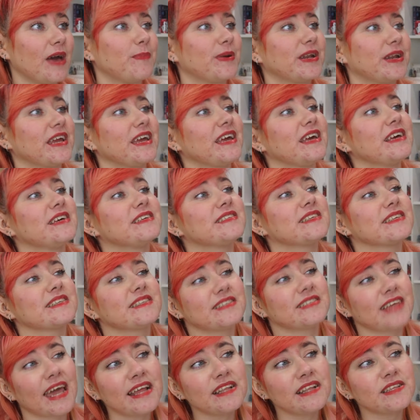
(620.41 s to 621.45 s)
but it is
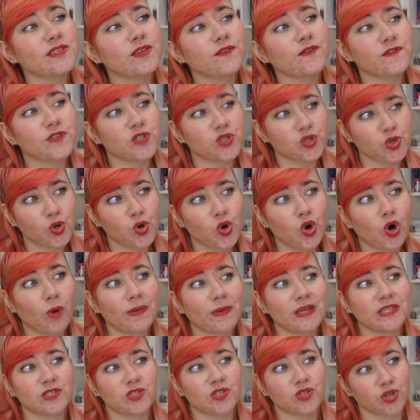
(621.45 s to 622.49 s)
Saints of Storm
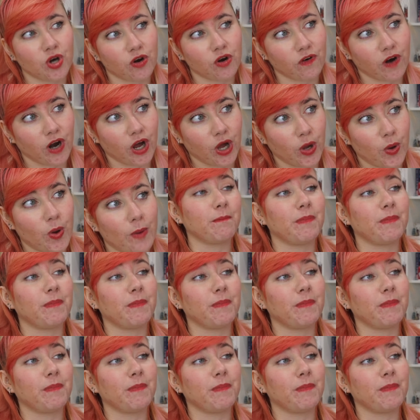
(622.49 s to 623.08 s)
and Sorrow